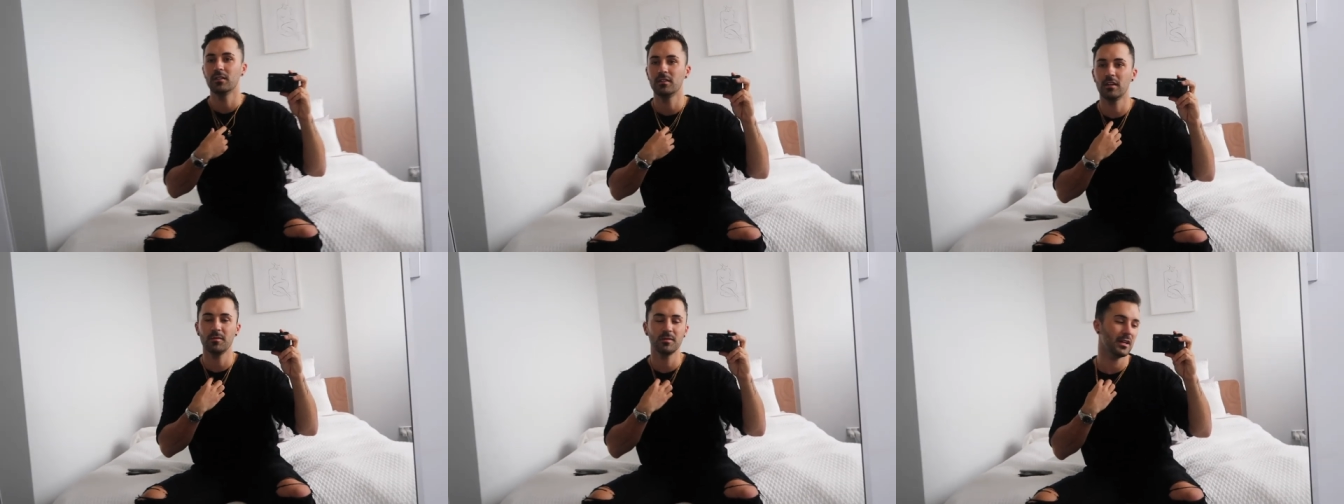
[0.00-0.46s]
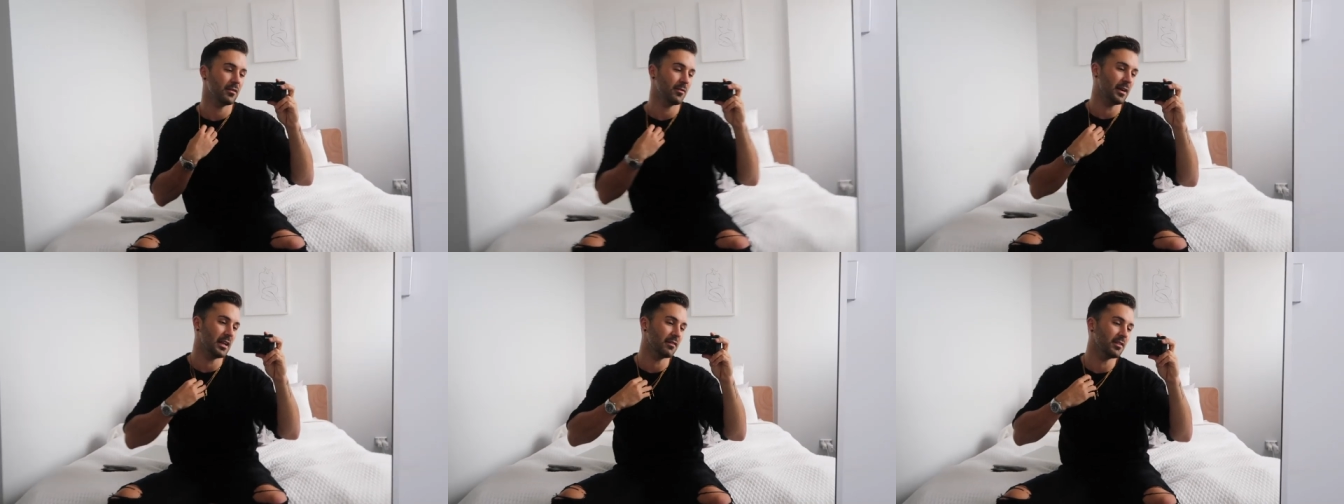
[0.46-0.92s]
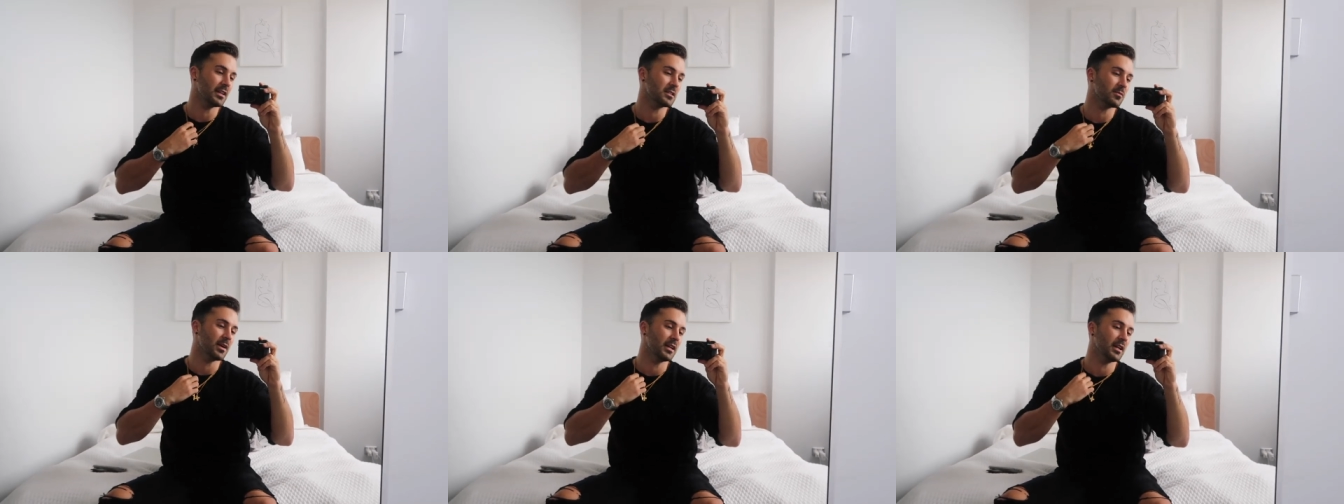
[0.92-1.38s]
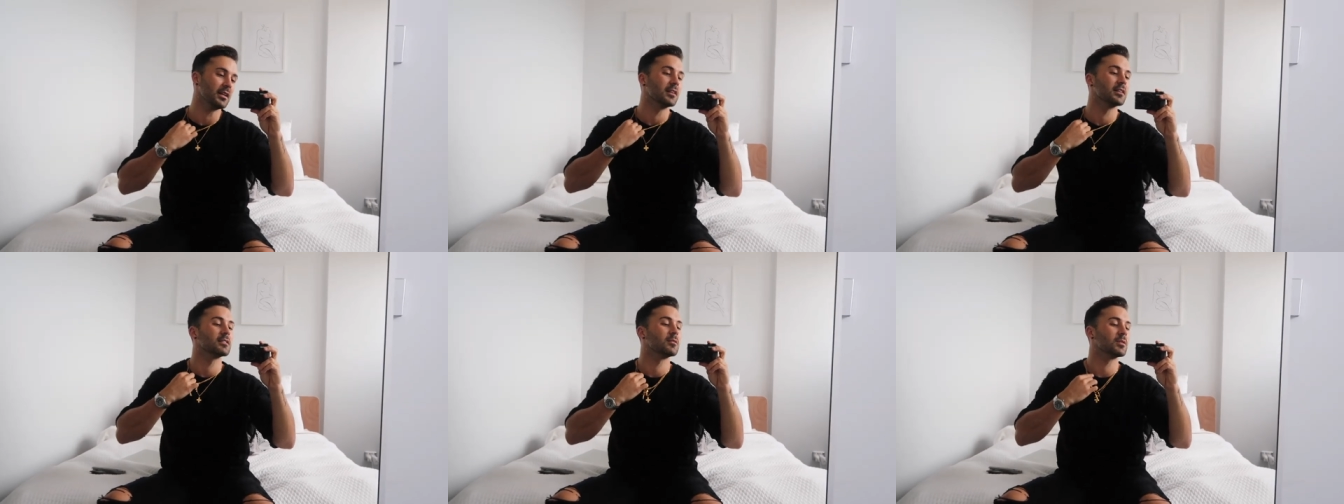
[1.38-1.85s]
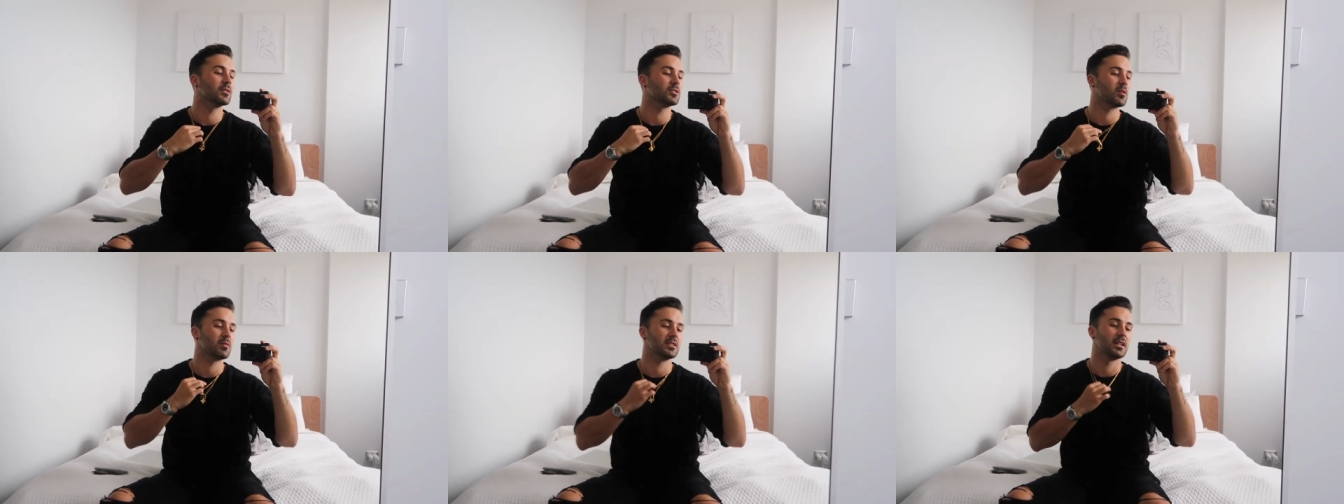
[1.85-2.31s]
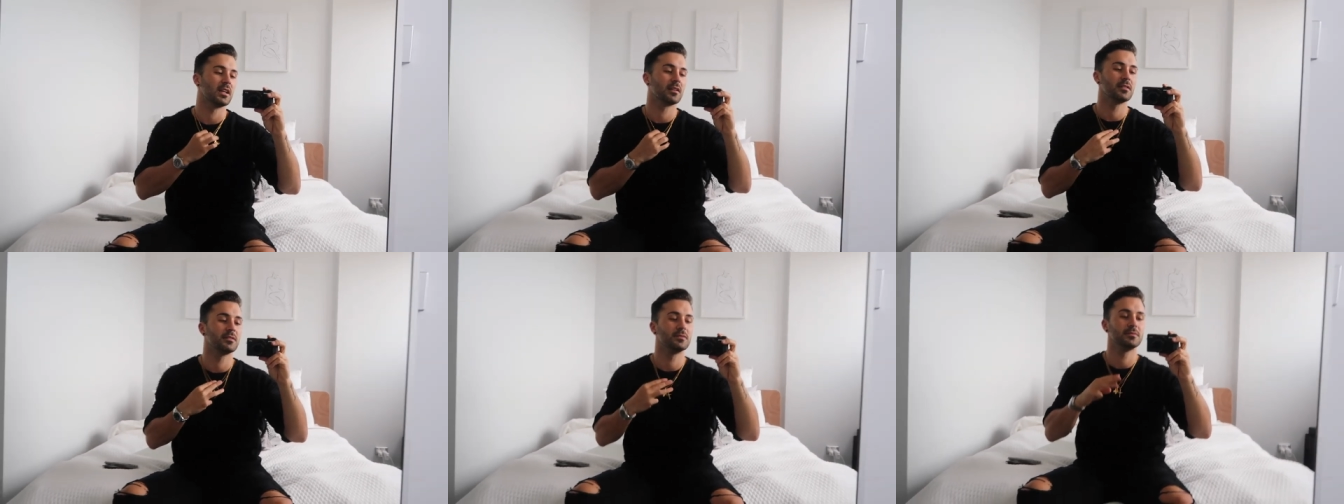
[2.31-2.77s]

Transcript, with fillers: you know I'm starting to run out of things to wear down here so we're going shopping today.